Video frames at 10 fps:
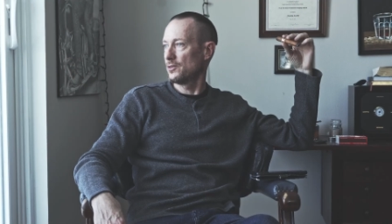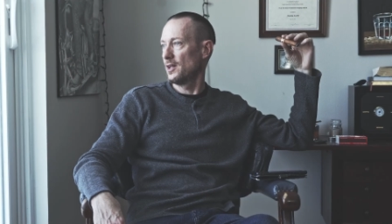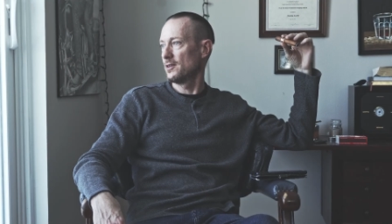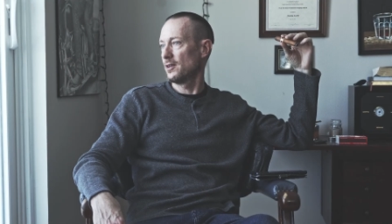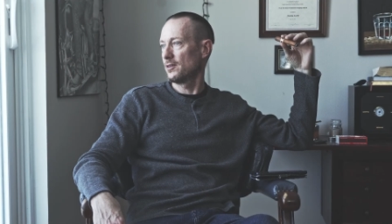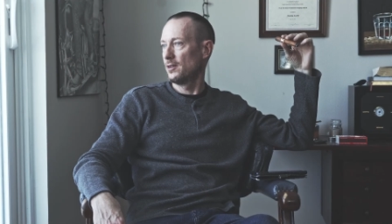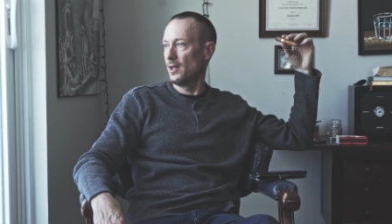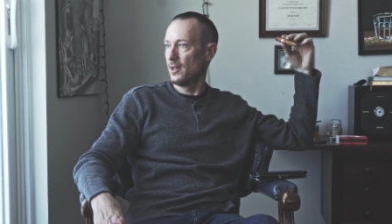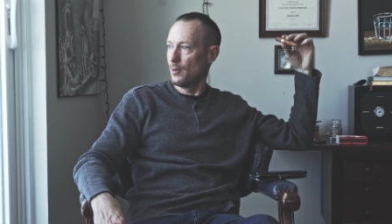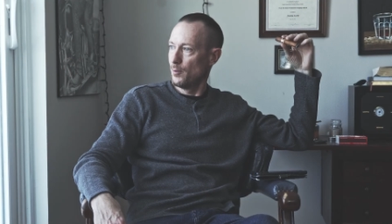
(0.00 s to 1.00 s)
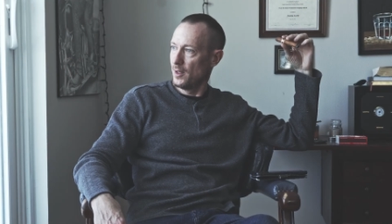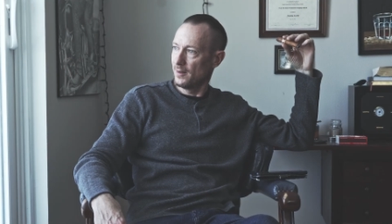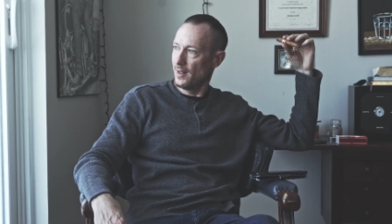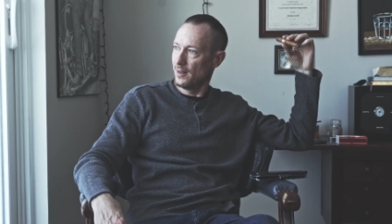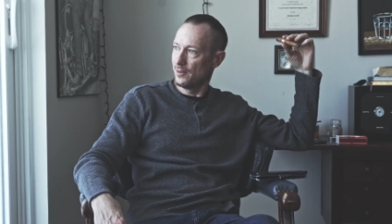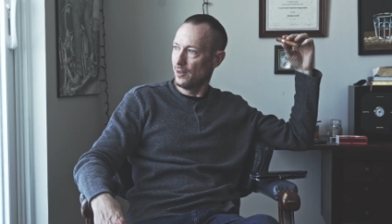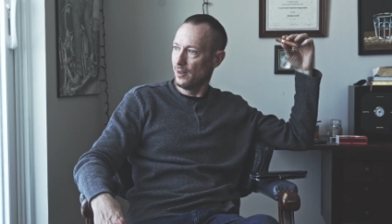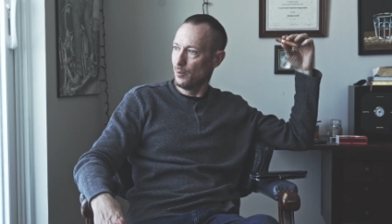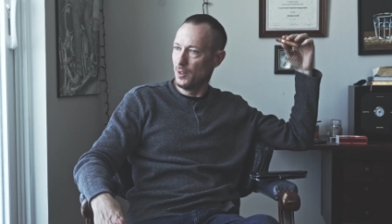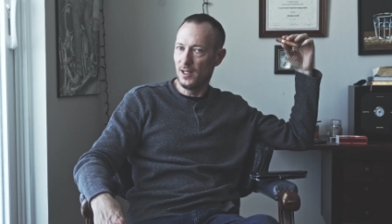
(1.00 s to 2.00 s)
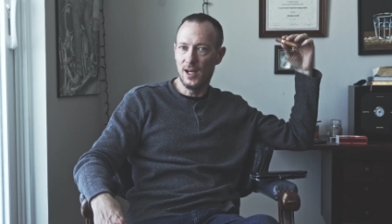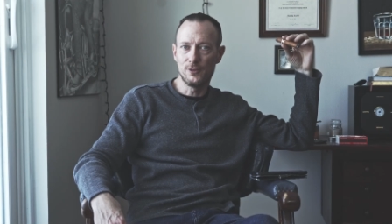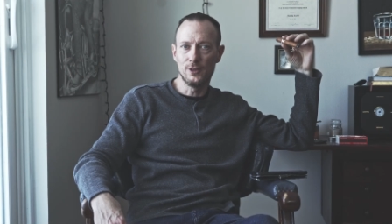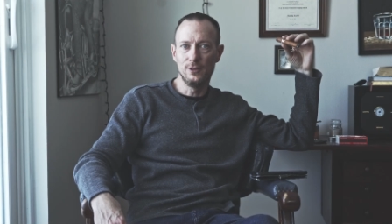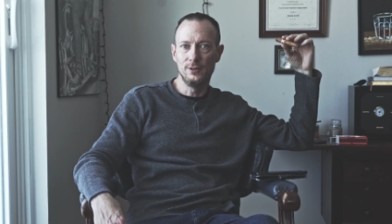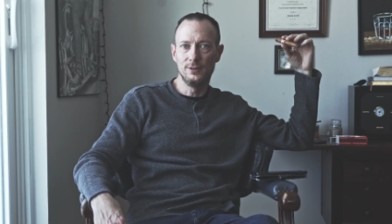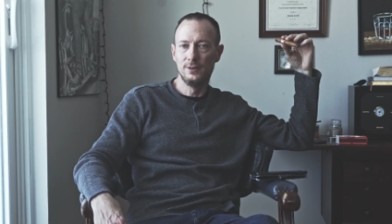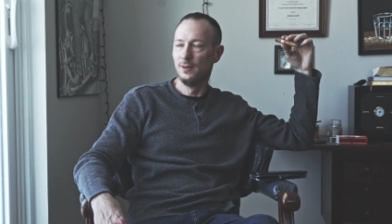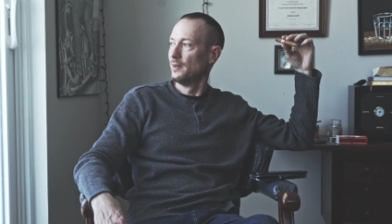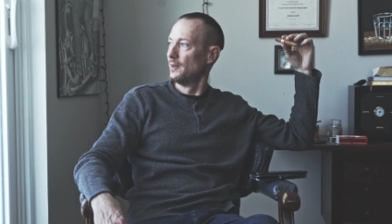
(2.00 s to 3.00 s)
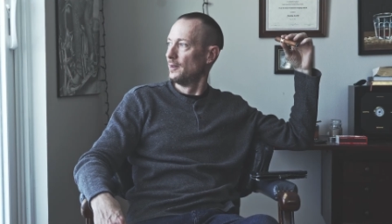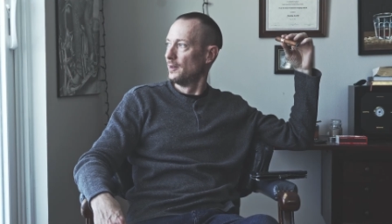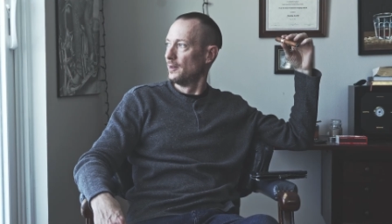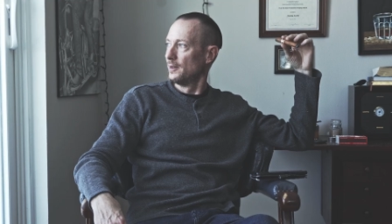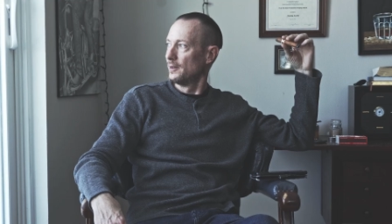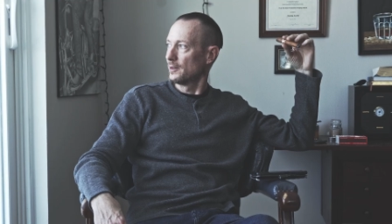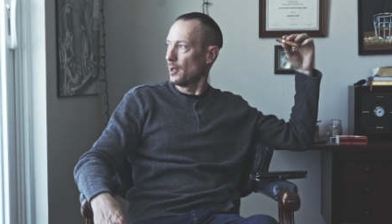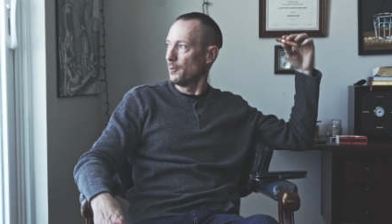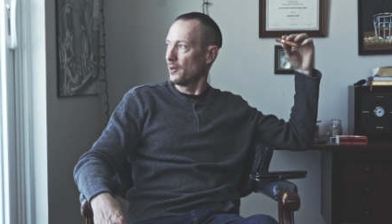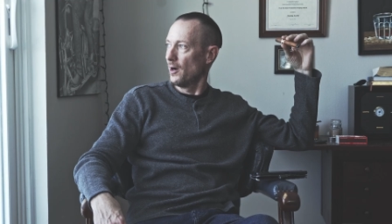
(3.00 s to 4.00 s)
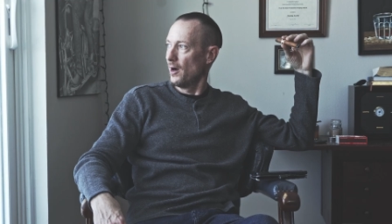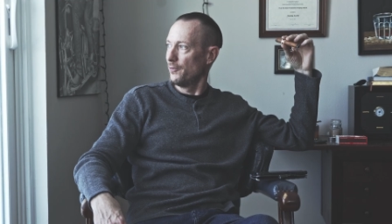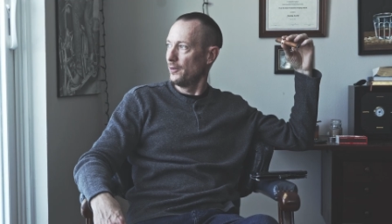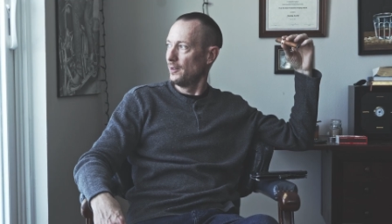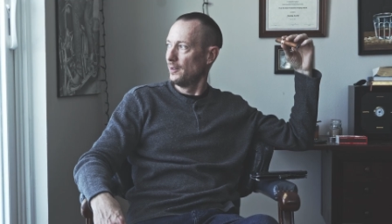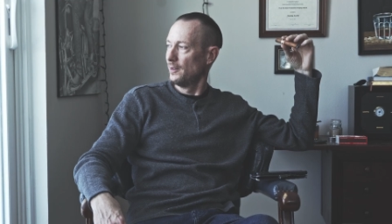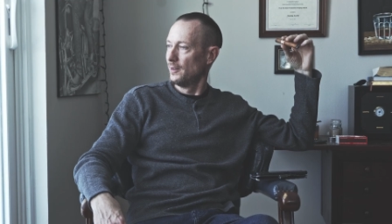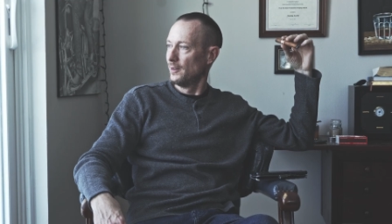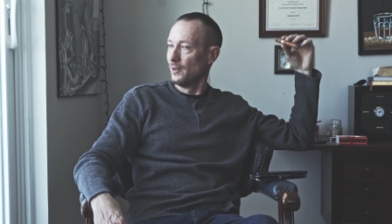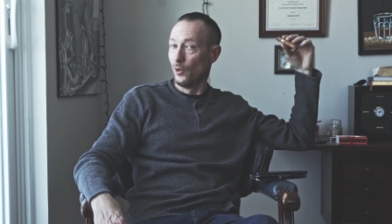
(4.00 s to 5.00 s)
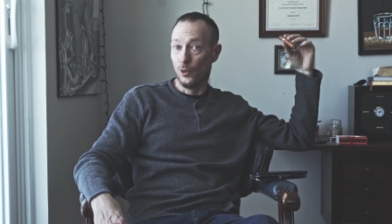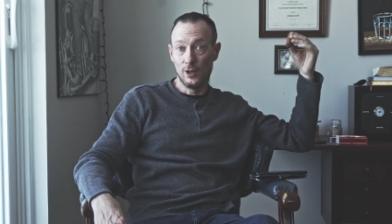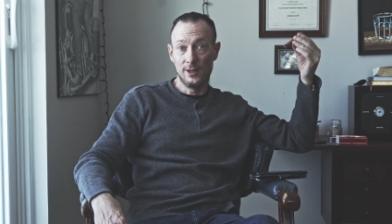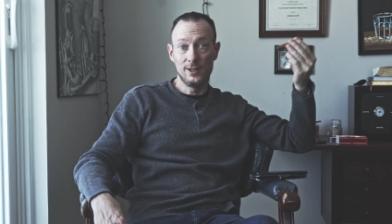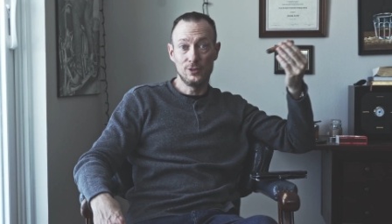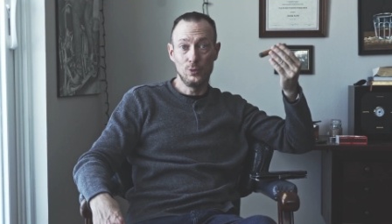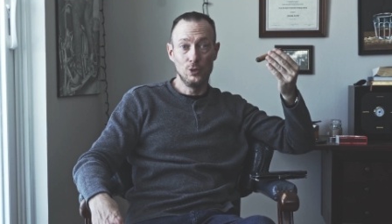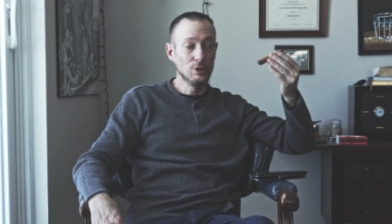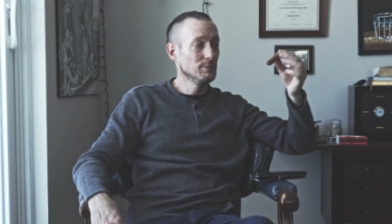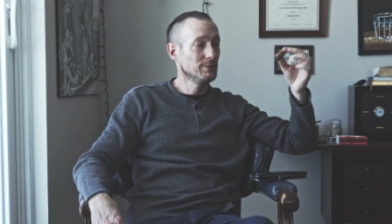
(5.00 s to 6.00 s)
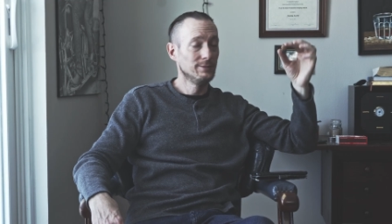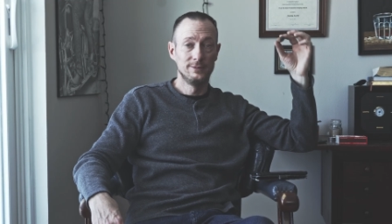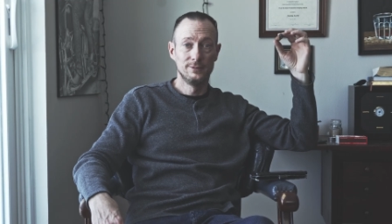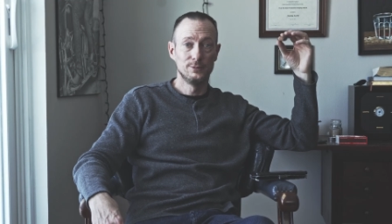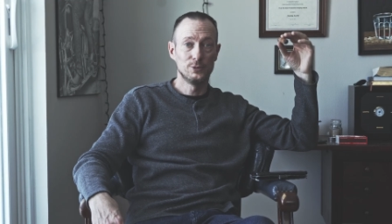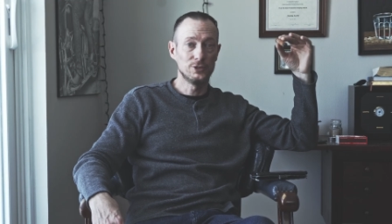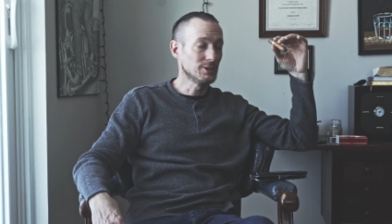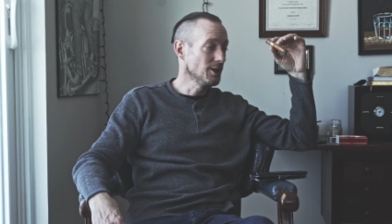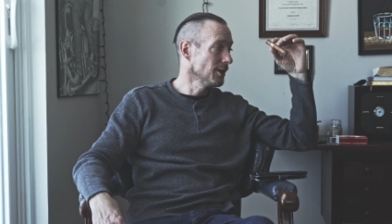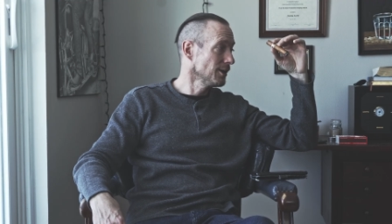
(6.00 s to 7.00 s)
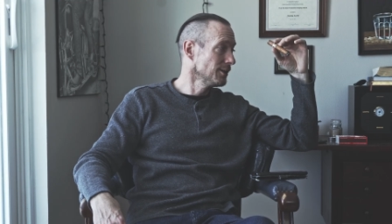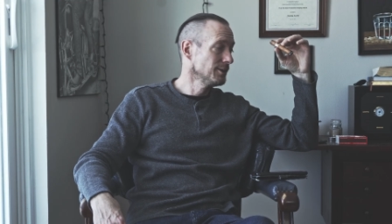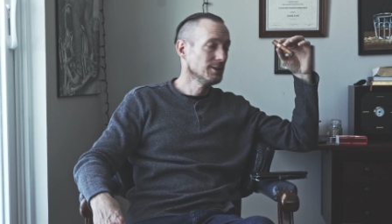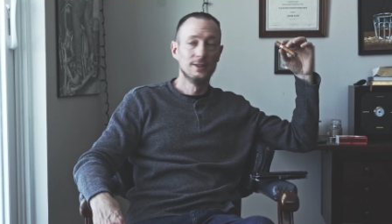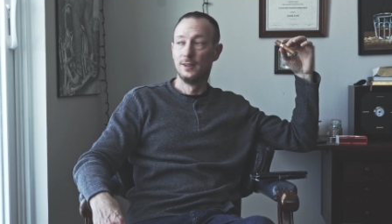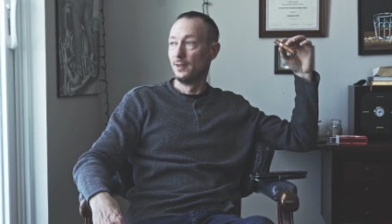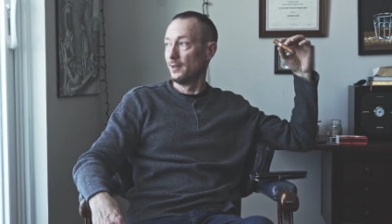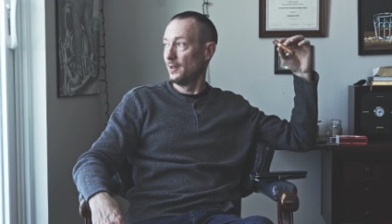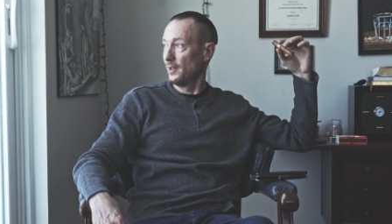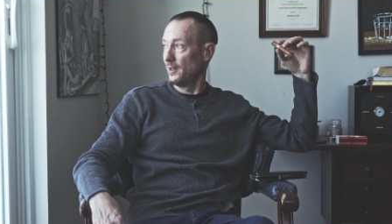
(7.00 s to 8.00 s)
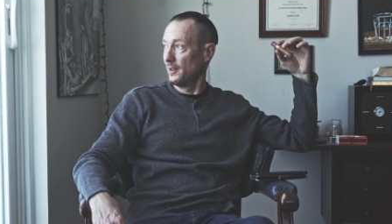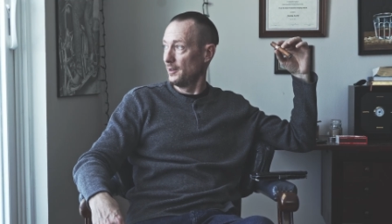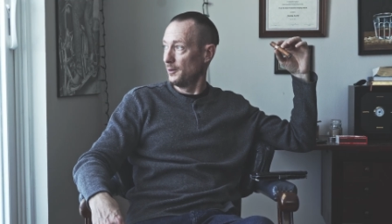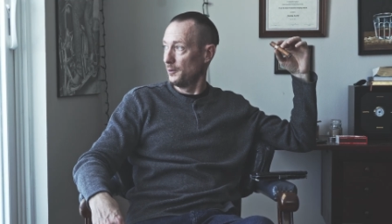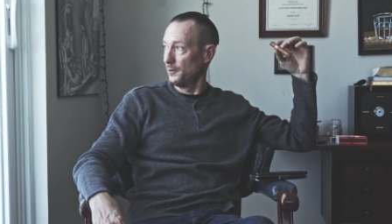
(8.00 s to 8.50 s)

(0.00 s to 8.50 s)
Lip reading: days like today that make that mid-afternoon cup of coffee or that nice warm cigar a